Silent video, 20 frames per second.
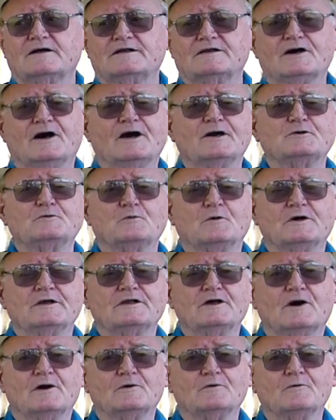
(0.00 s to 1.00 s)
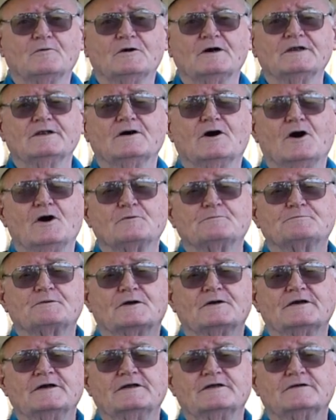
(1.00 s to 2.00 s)
911
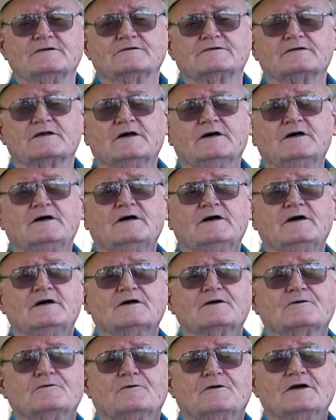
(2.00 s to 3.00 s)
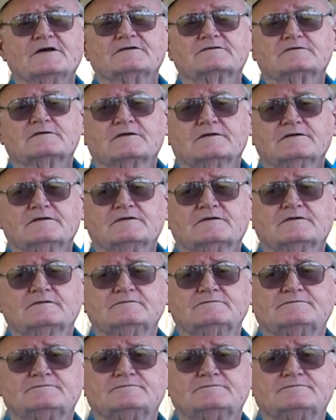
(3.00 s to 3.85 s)
operators questions